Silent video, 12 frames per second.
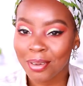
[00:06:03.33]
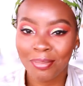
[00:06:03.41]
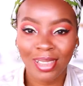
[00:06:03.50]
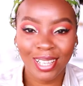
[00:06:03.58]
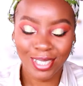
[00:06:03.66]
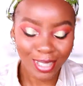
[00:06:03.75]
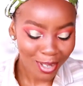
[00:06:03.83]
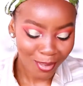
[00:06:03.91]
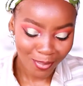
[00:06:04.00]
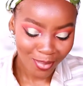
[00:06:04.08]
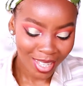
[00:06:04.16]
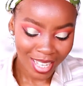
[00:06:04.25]

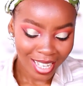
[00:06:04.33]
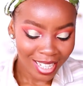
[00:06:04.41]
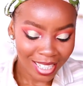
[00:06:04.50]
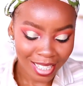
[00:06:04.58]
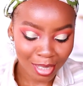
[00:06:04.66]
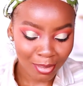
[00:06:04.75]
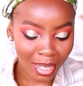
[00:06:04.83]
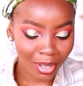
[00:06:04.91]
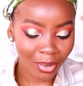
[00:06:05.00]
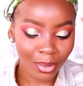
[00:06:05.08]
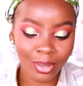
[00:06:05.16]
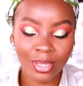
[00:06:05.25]
Blossom. This is my
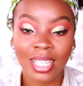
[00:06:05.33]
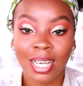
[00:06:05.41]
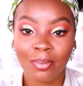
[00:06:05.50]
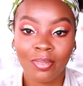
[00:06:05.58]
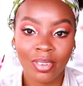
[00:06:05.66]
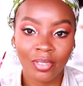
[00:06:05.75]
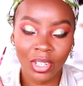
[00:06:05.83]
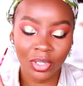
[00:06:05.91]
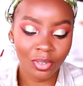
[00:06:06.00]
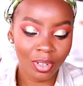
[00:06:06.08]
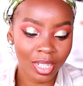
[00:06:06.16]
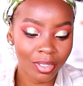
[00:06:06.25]
all-time
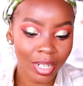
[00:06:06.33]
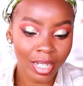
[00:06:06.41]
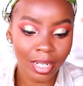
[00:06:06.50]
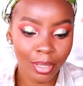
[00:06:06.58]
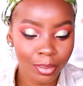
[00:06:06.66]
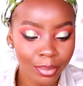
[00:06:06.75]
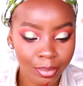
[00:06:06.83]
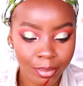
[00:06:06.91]
favorite red right now.